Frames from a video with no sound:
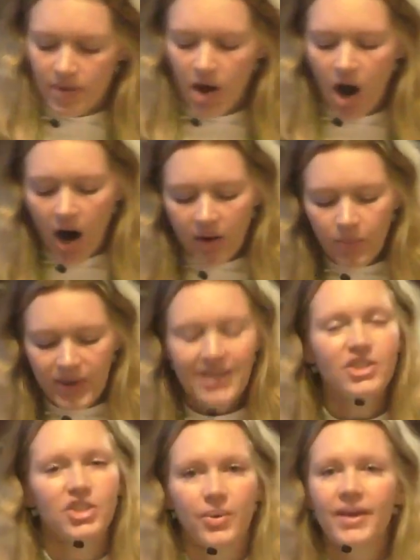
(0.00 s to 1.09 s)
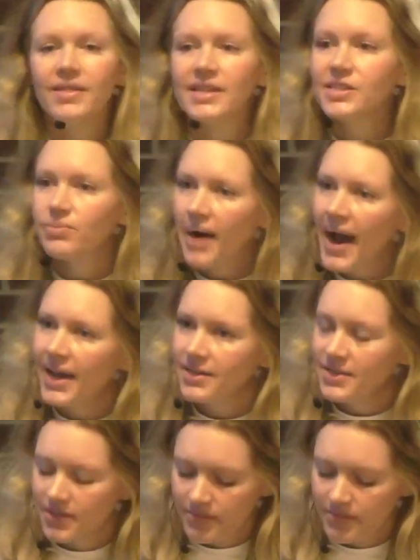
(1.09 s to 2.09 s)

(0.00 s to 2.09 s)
Are we doing this right?